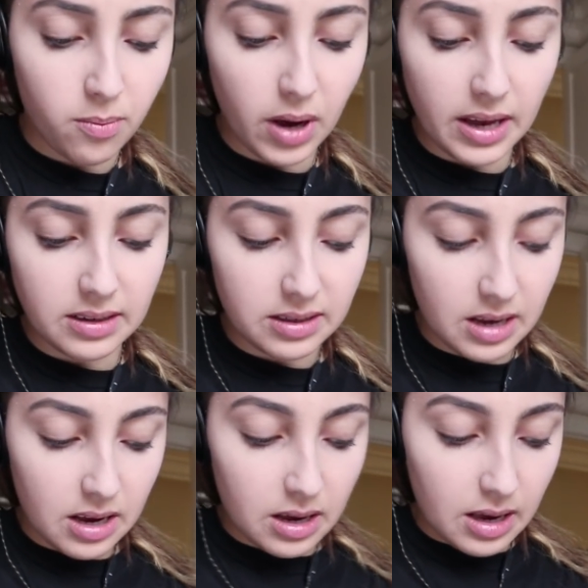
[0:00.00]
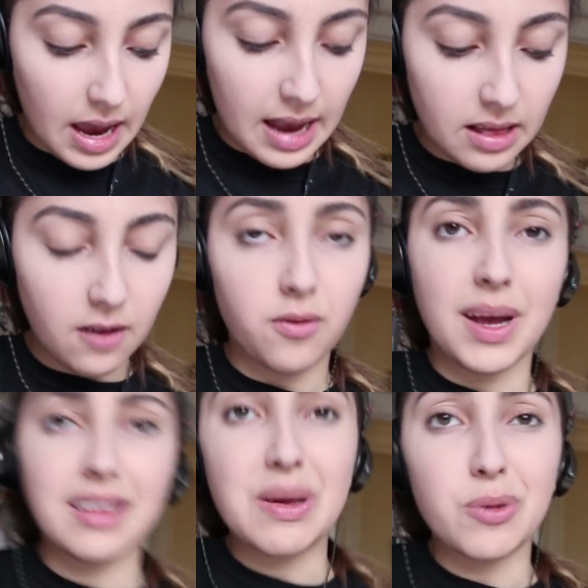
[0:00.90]
but Hailey from
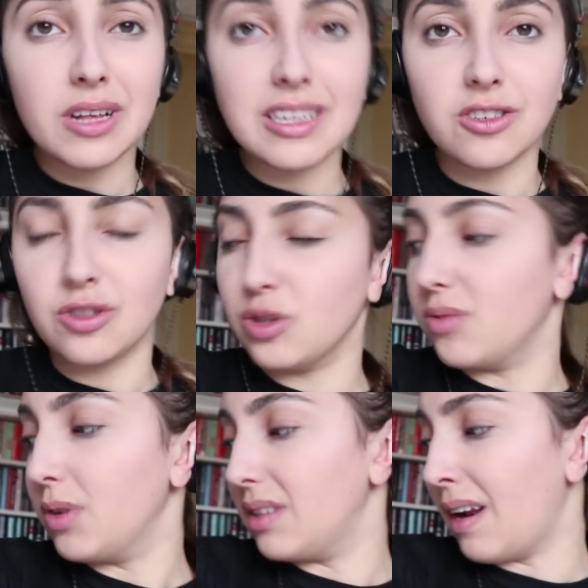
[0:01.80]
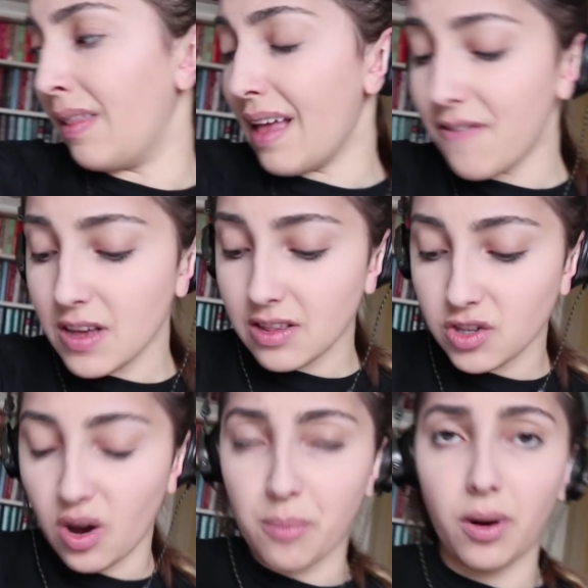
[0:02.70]
Hailey in Bookland starts her sprints at 11,
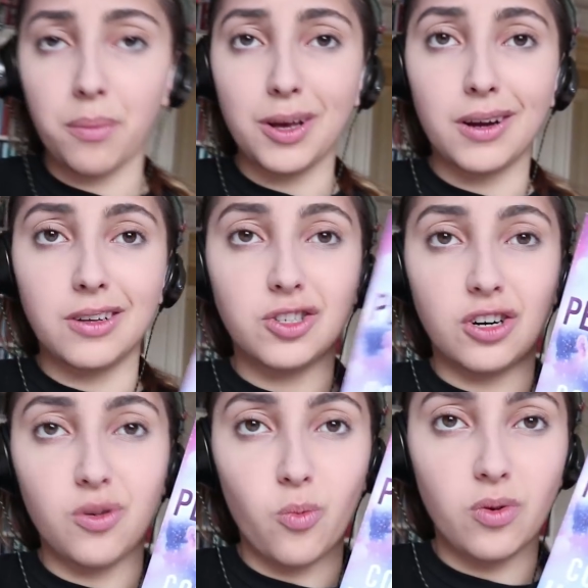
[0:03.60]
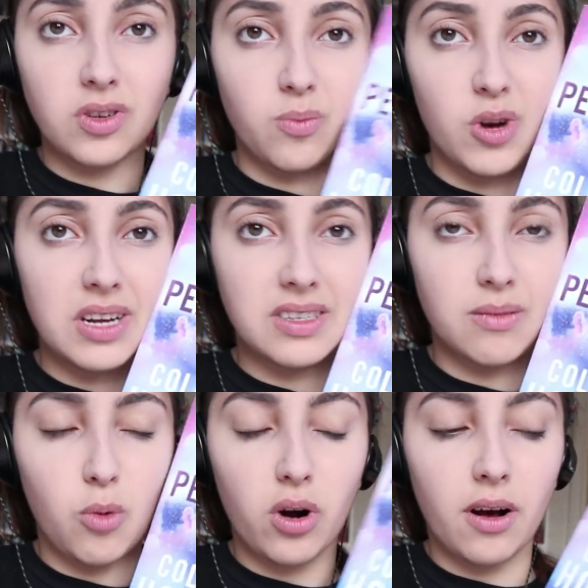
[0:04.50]
so I'm probably gonna start some reading
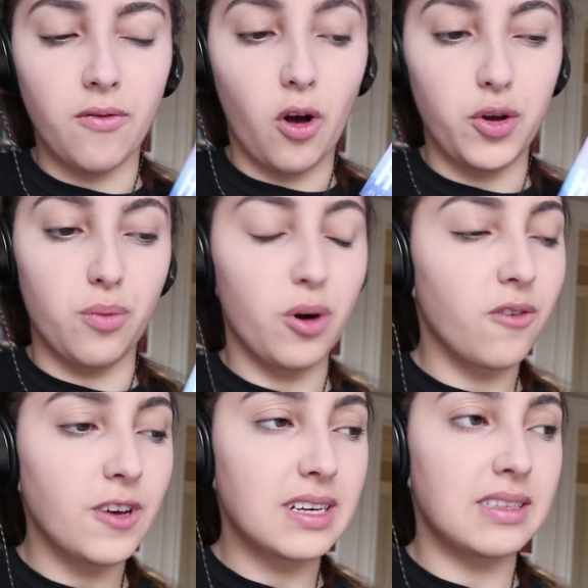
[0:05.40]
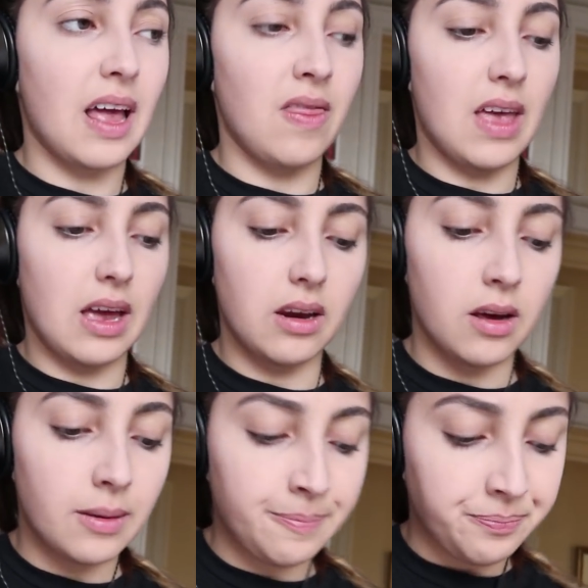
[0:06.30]
some more of All Your Perfects, and then
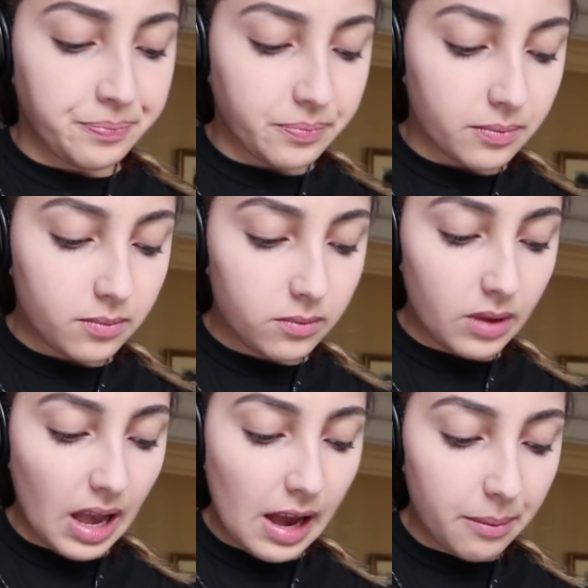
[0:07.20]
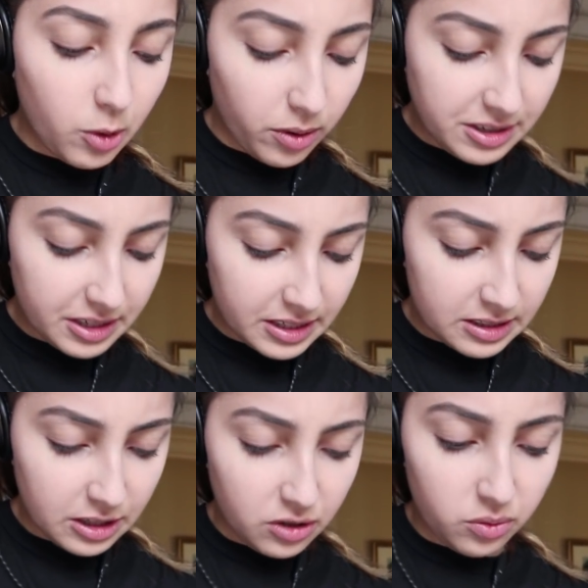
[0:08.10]
I'm going to
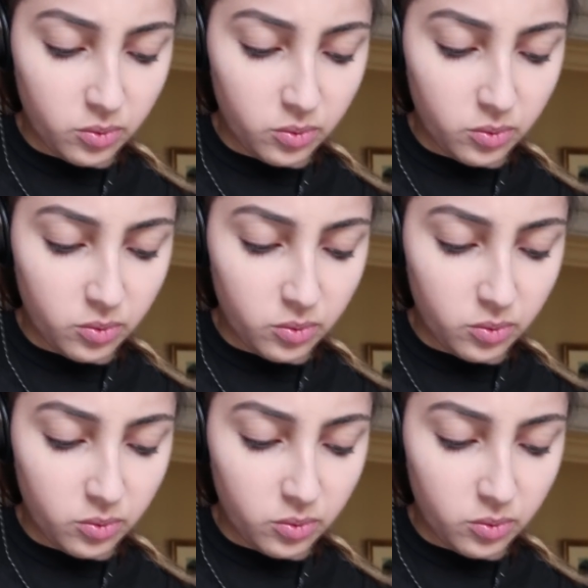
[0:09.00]
continue